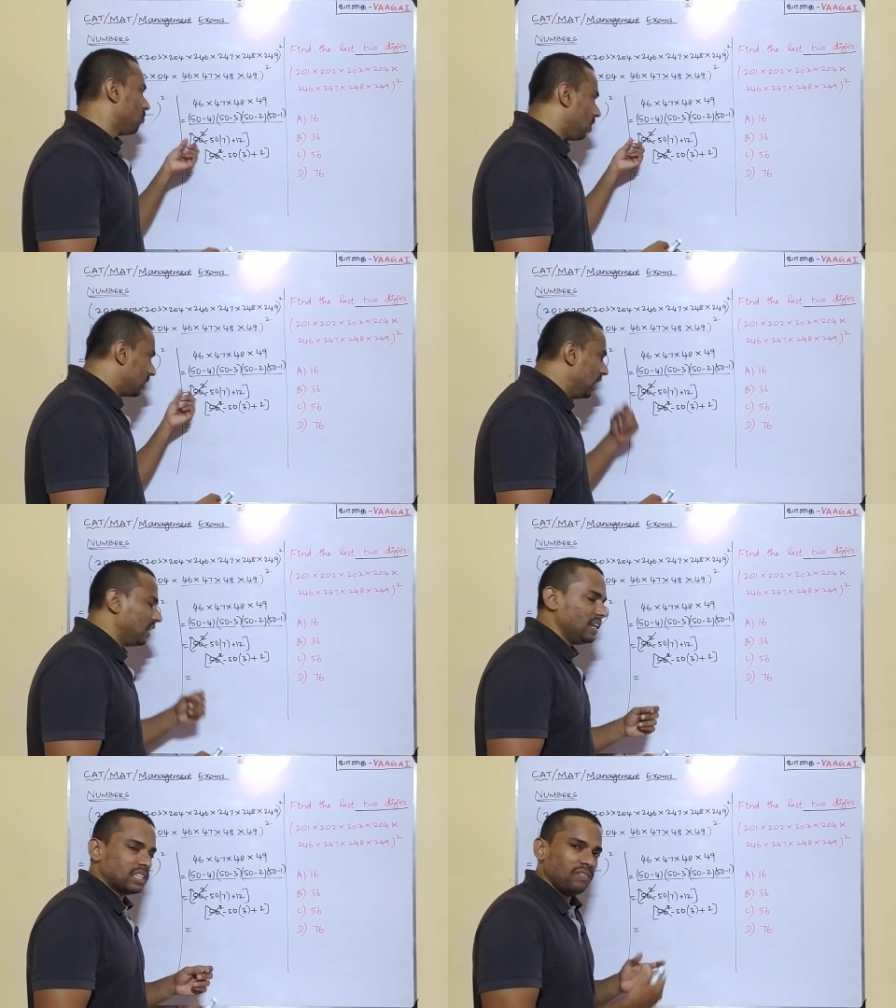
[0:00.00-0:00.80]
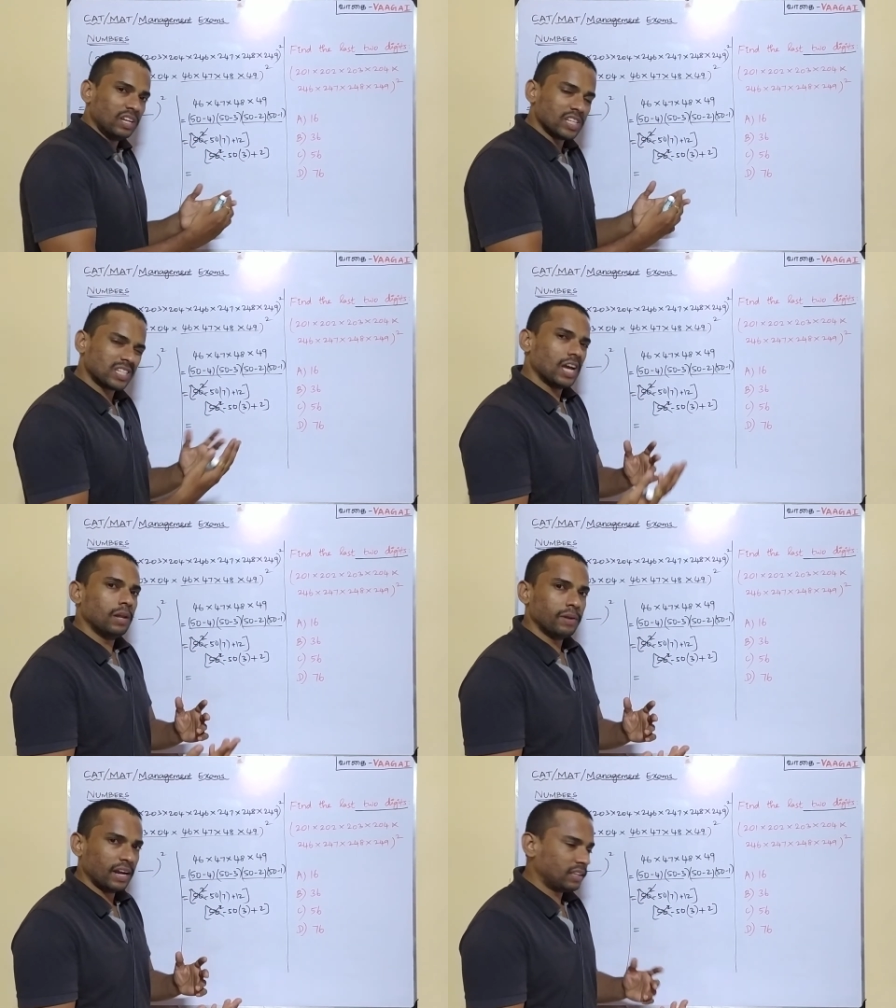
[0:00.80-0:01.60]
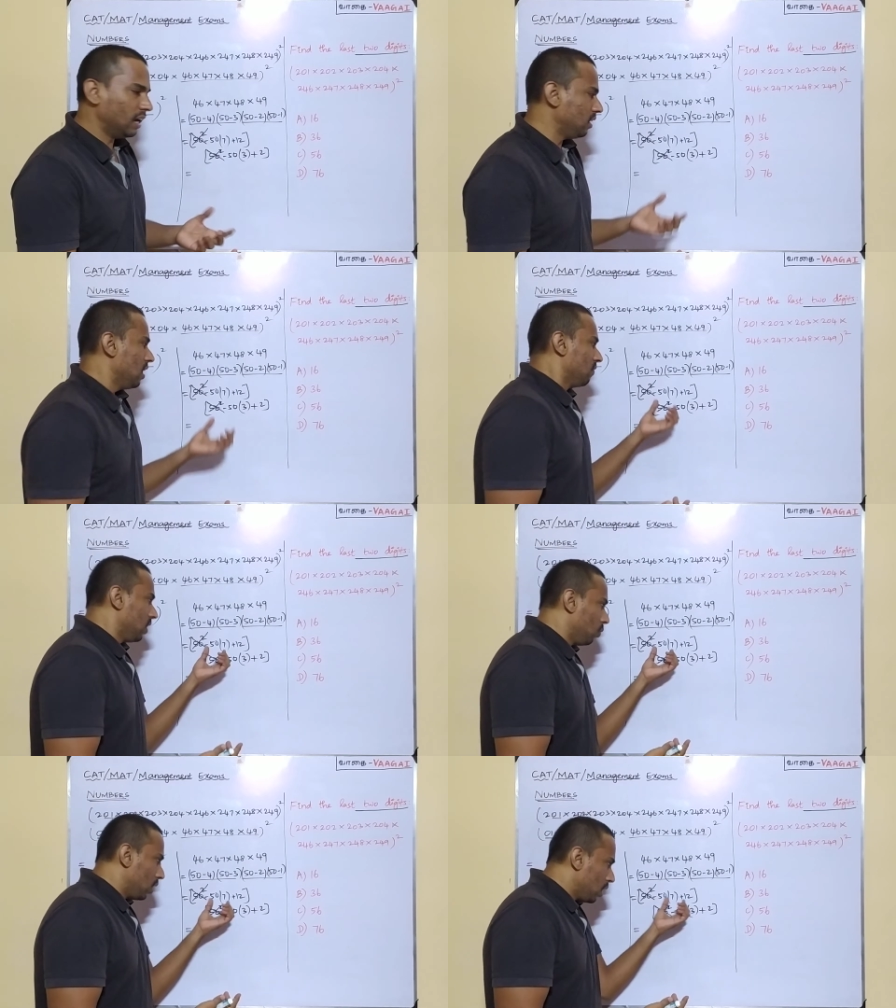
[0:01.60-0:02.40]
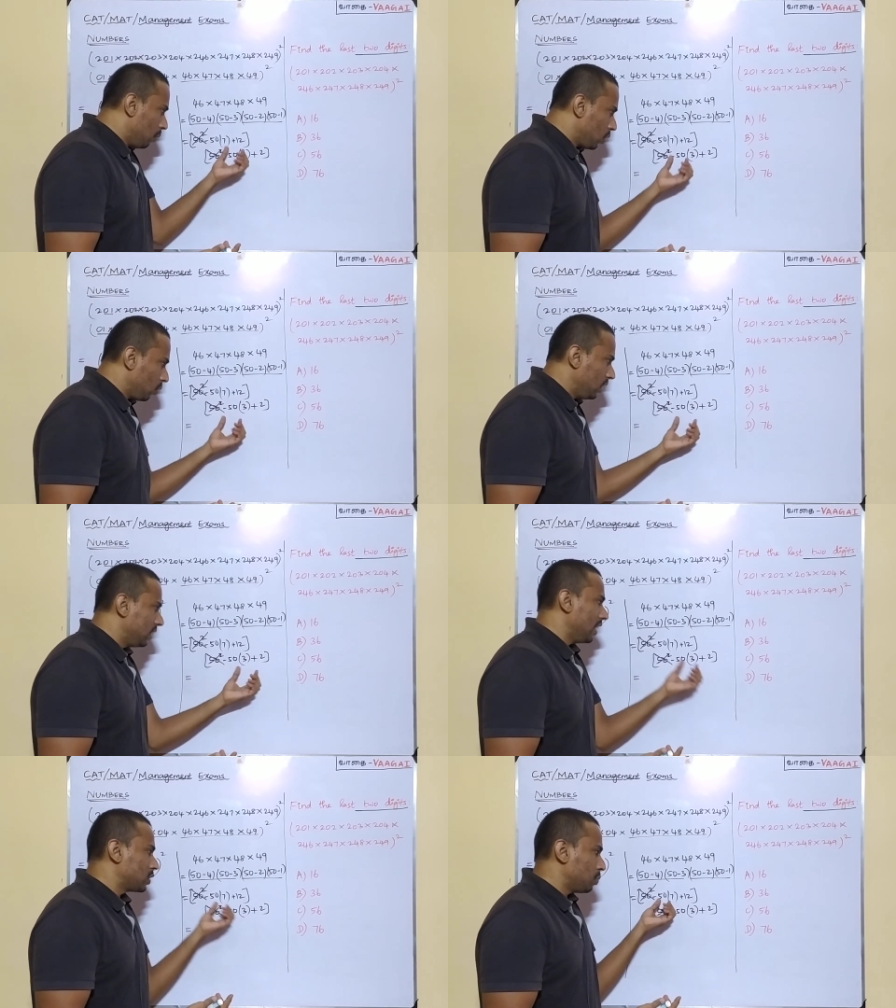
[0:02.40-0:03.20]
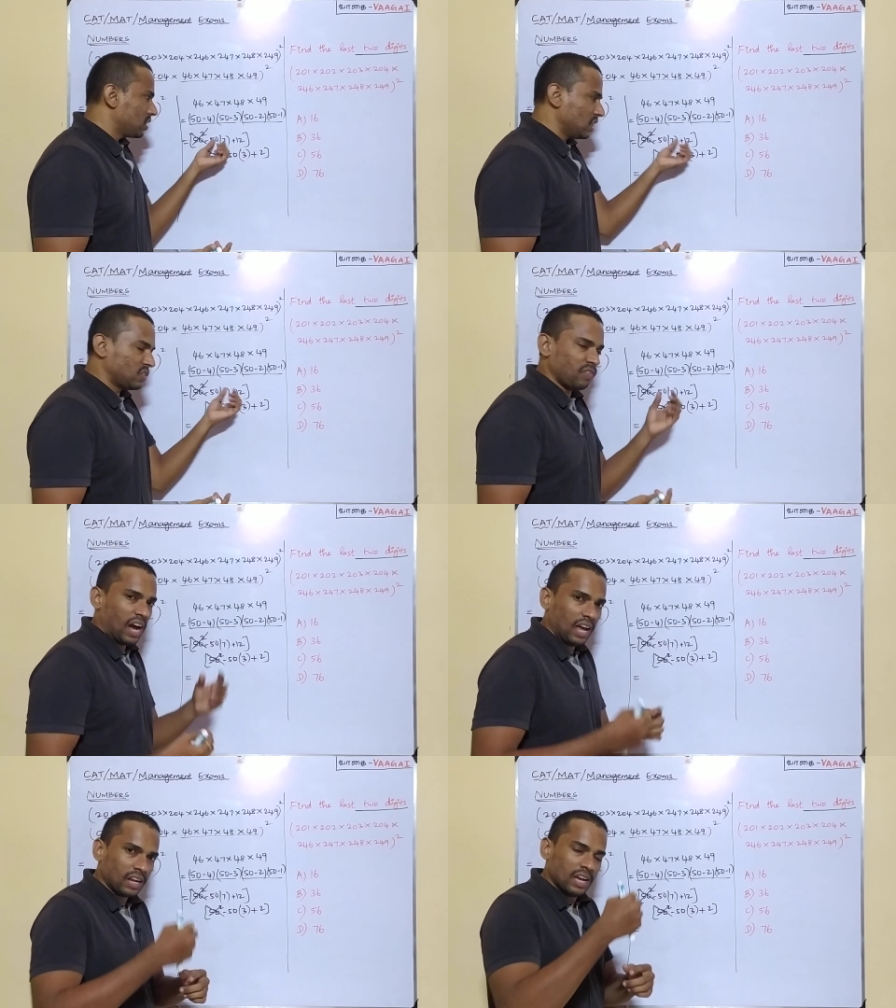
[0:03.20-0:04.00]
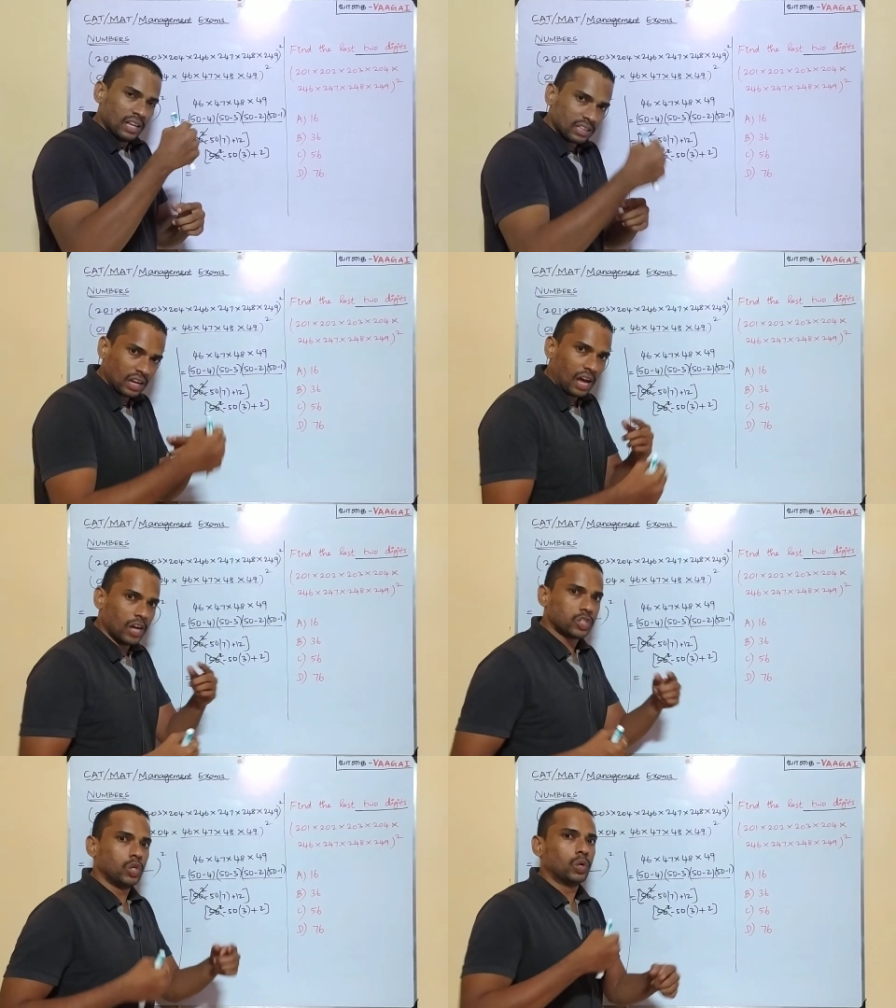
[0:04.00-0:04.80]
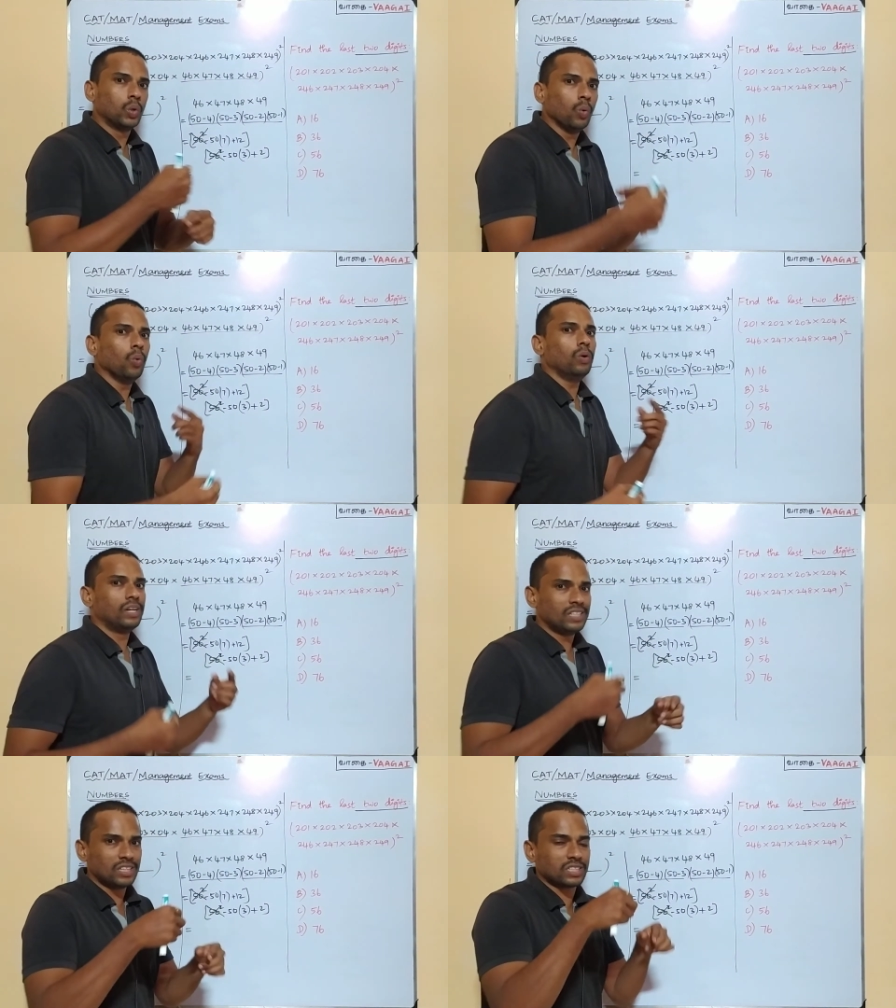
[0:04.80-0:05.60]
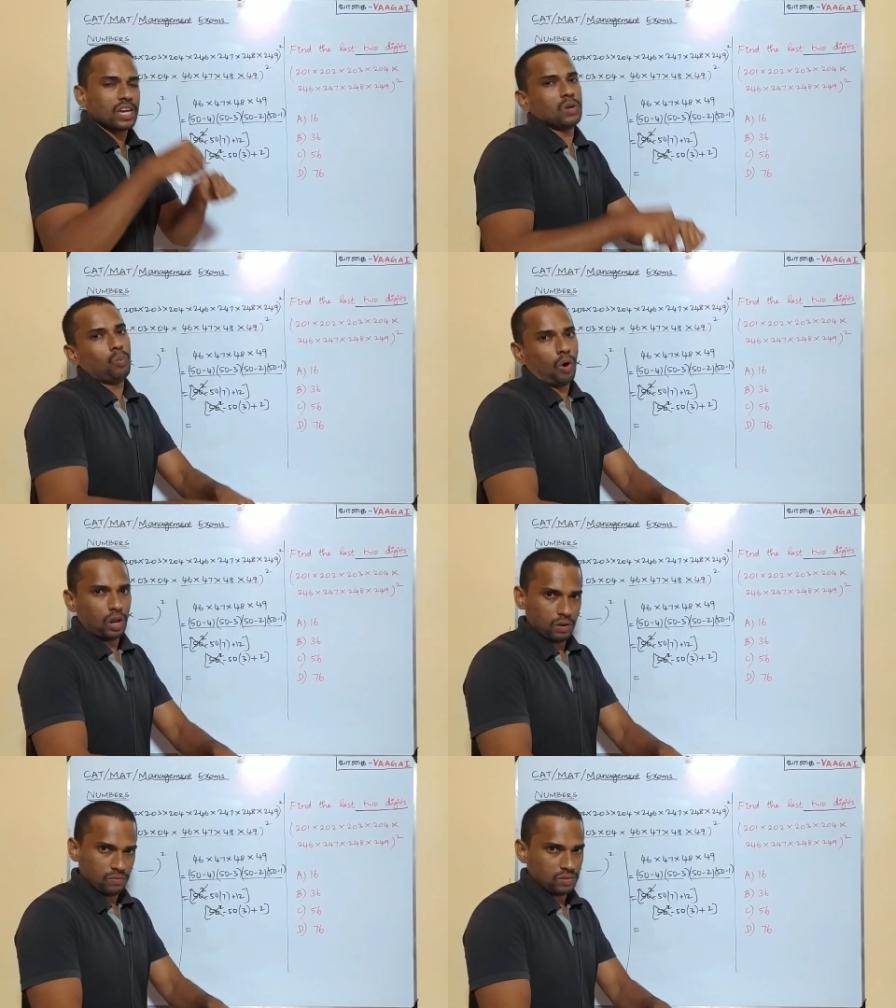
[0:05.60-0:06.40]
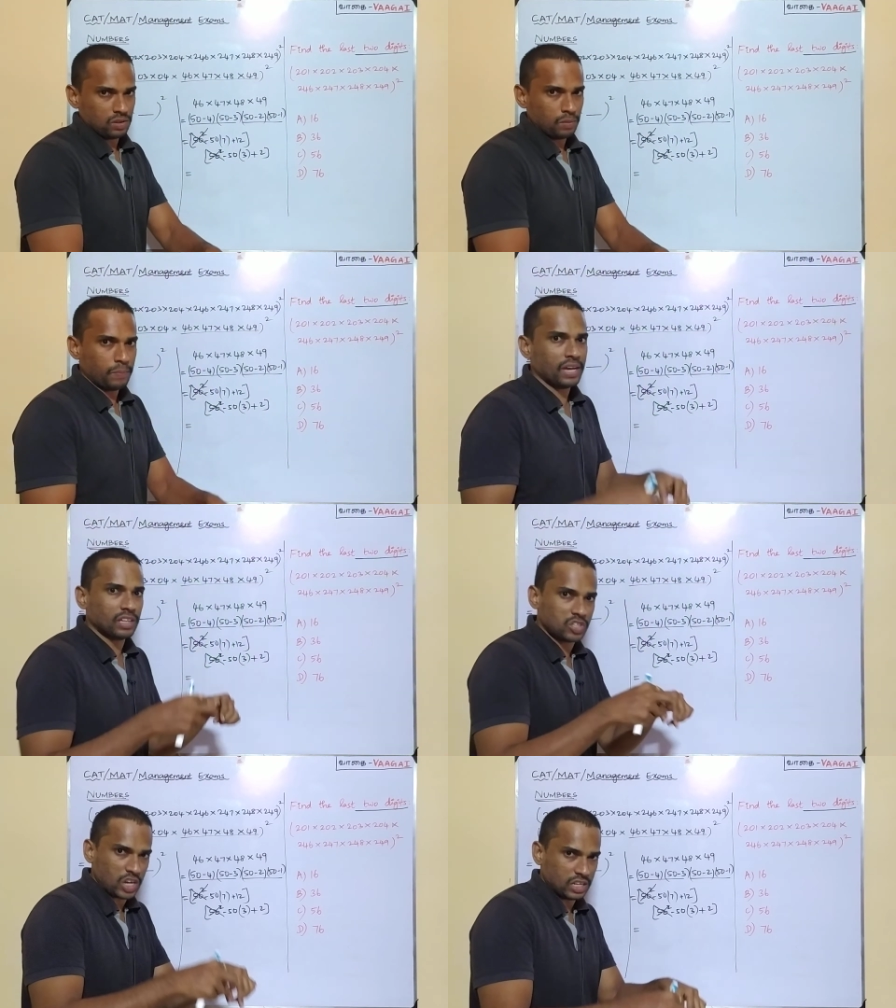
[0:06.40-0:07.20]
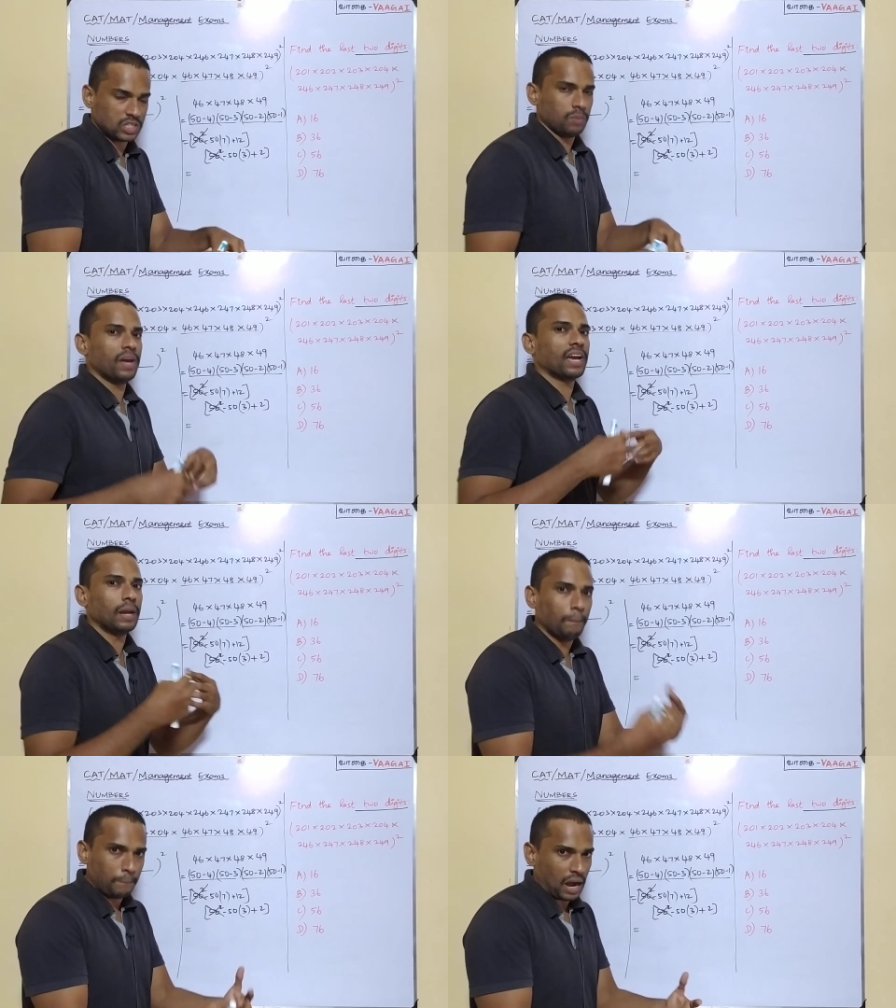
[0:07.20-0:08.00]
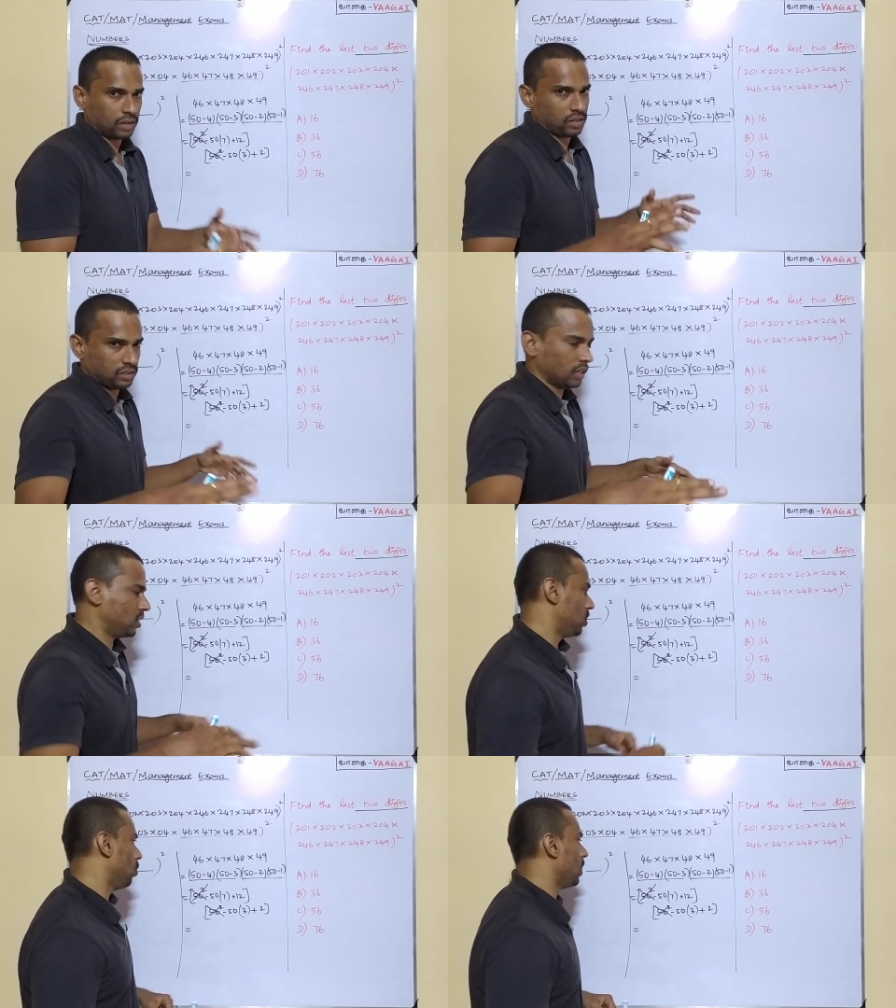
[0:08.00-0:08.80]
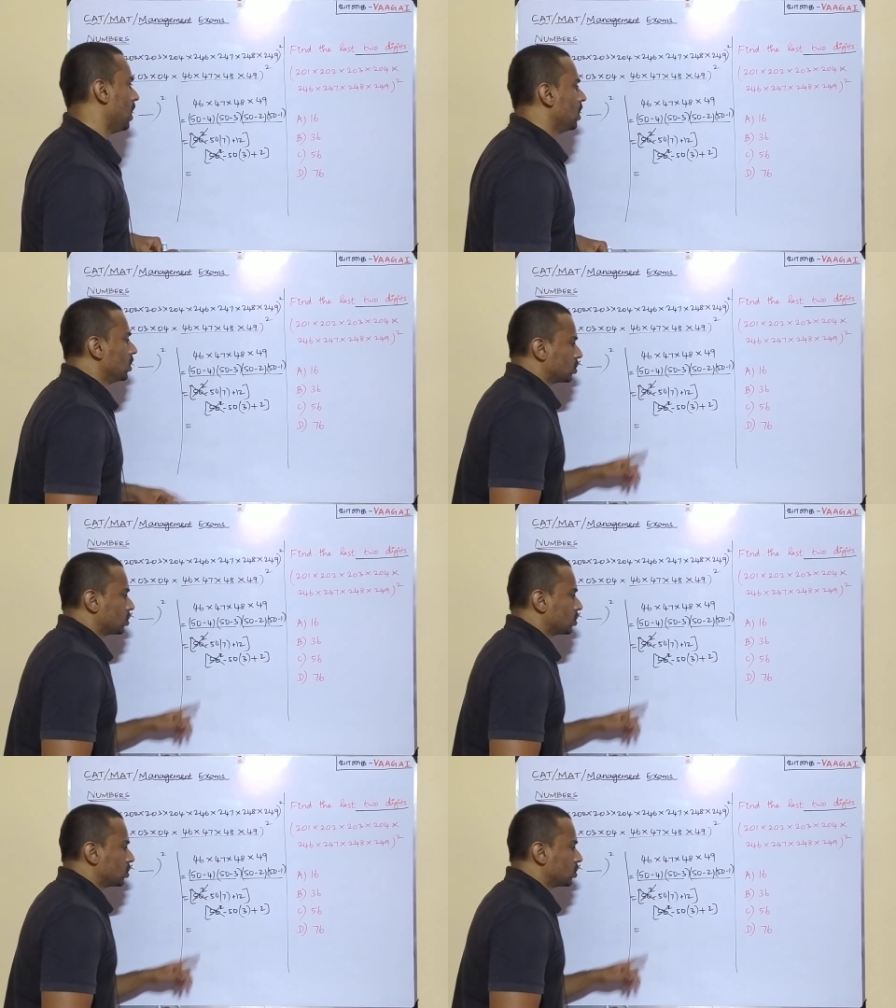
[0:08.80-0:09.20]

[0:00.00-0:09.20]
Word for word: For that reason, we'll just eliminate that. We'll worry about only the expressions where the last two digits involve make the change, make an impact. That's it. Okay.